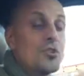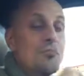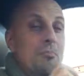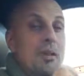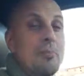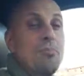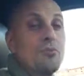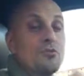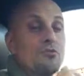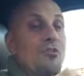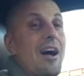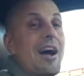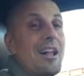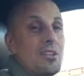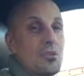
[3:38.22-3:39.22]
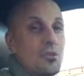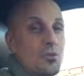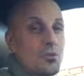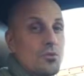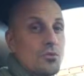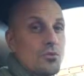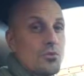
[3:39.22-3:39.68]
people's
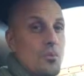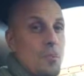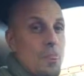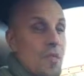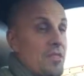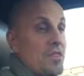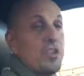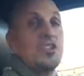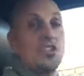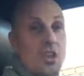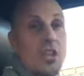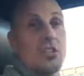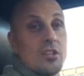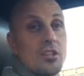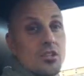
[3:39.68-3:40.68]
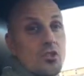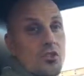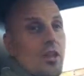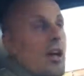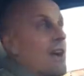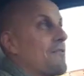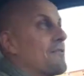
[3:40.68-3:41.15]
values that they injected into
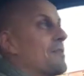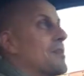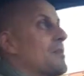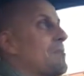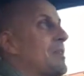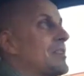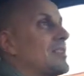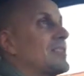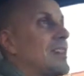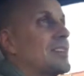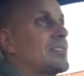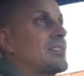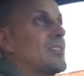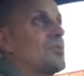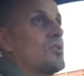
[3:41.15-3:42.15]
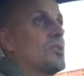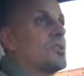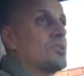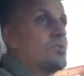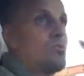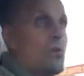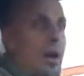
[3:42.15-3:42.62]
your life. Basically, they said, this
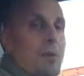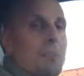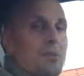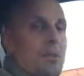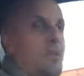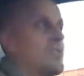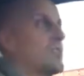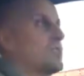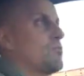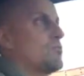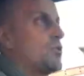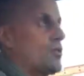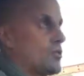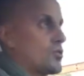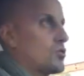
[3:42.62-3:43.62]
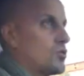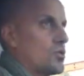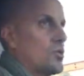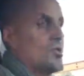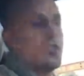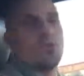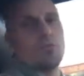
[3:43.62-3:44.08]
is what I believe, this is what you should
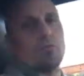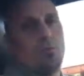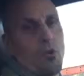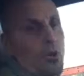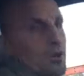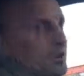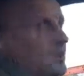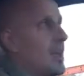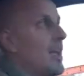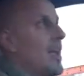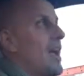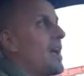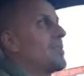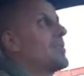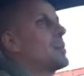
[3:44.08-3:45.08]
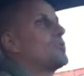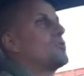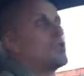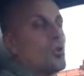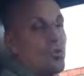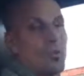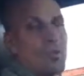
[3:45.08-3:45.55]
do, this is important, and then
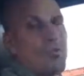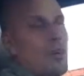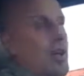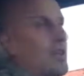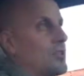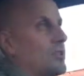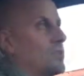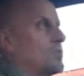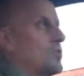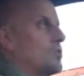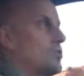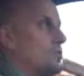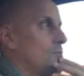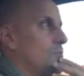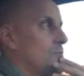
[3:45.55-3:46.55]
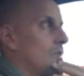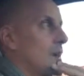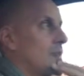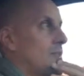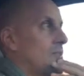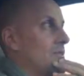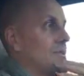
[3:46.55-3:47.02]
you took their values and you
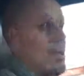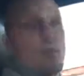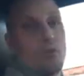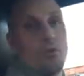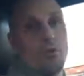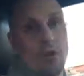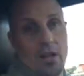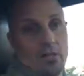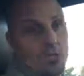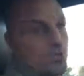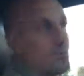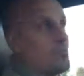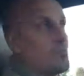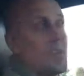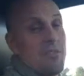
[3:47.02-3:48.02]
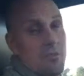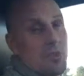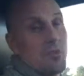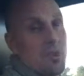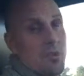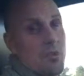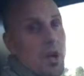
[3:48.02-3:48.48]
made them your values, even
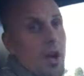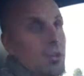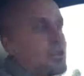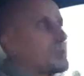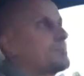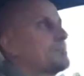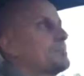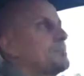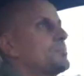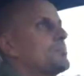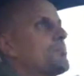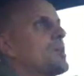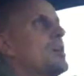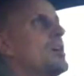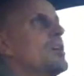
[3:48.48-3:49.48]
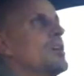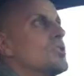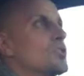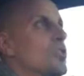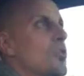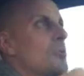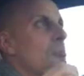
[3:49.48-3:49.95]
though they were not.
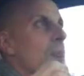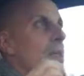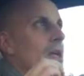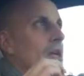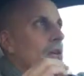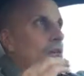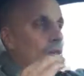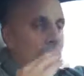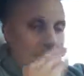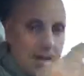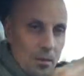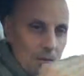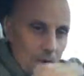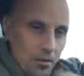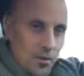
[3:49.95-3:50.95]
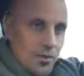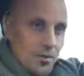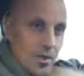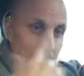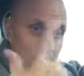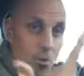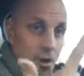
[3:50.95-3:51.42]
So write down
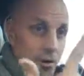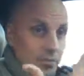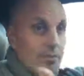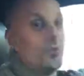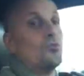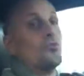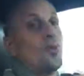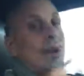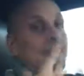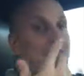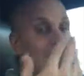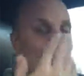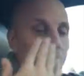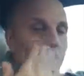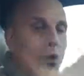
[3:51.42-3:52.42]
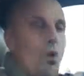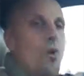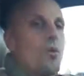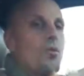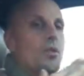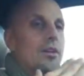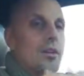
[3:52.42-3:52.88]
number one, write down
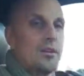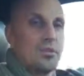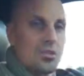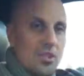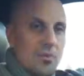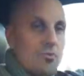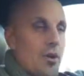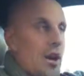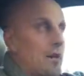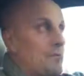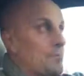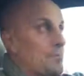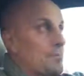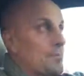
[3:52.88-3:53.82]
all the guilt and shame you have.